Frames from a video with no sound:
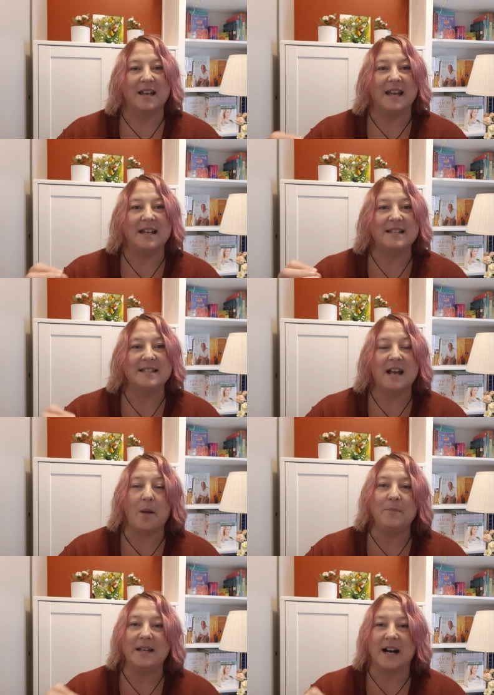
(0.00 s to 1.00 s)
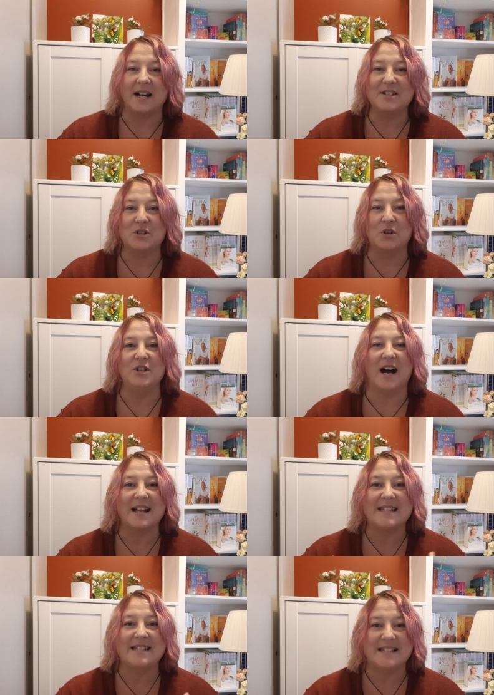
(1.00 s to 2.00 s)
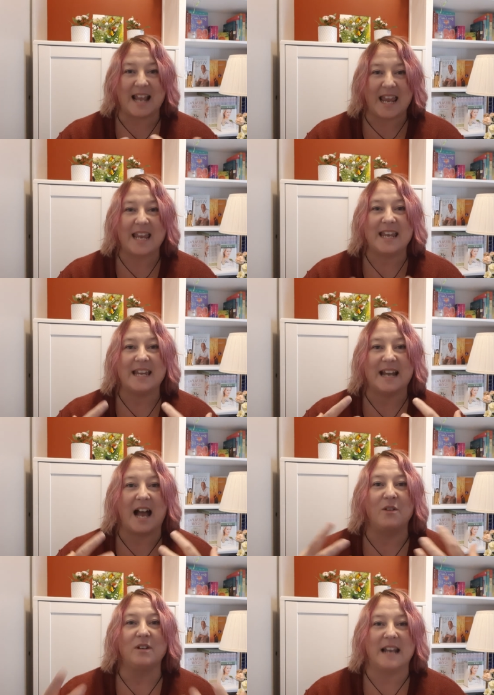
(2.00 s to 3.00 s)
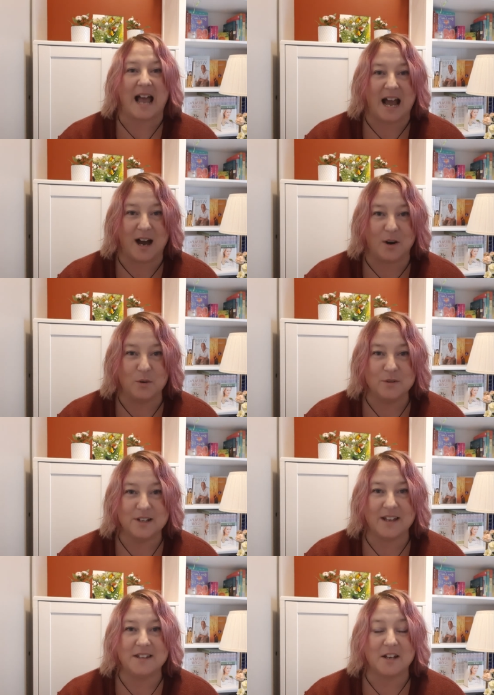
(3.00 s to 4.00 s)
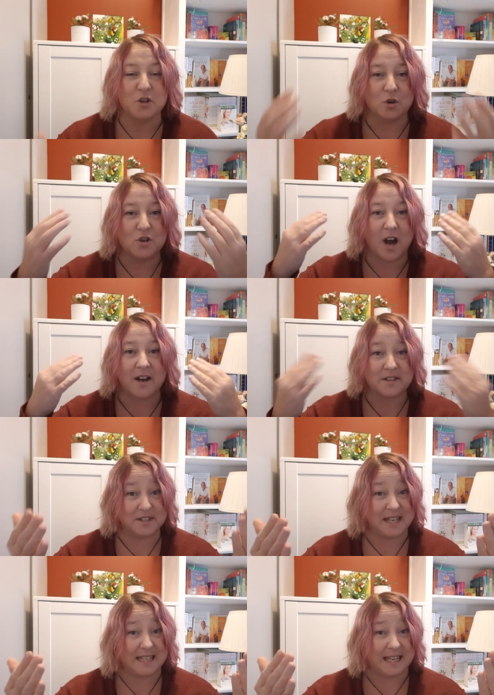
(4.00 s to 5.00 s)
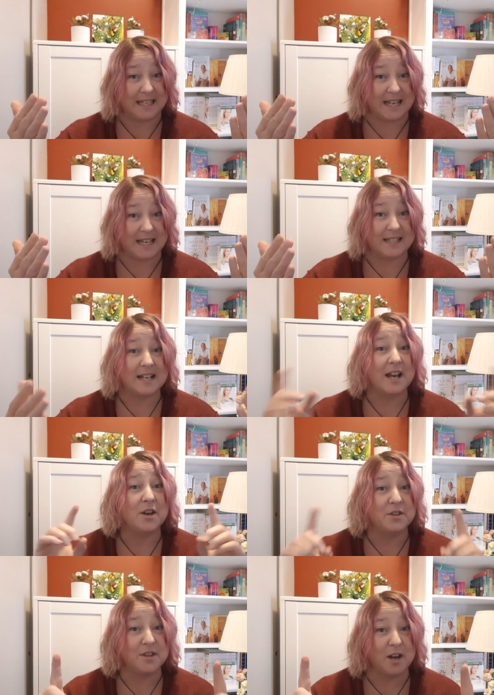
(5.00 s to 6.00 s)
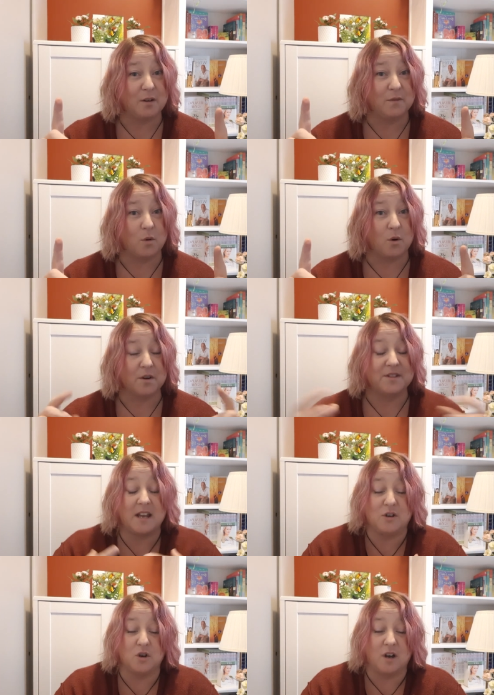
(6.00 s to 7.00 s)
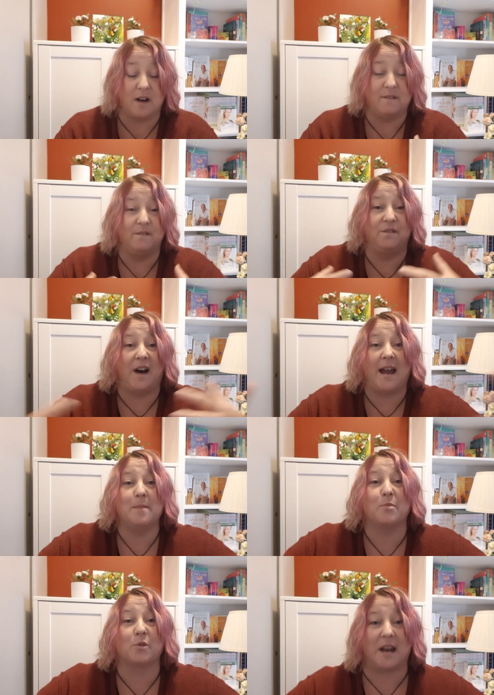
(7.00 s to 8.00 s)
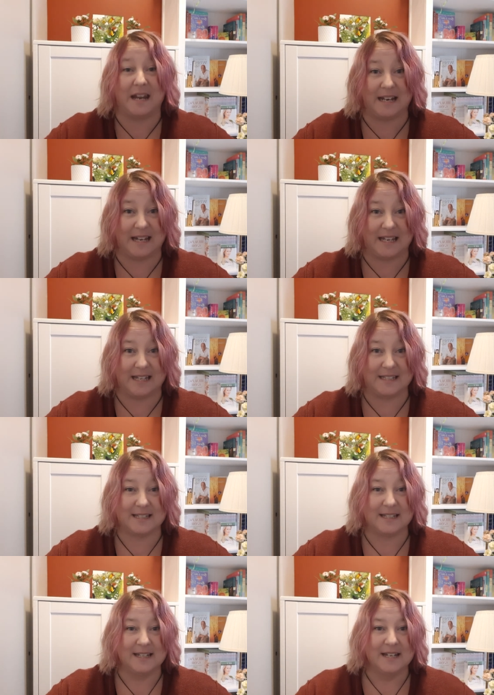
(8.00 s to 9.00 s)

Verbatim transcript: It is not because you're not saying it out loud that you're not thinking it, therefore, that you're not vibrating it.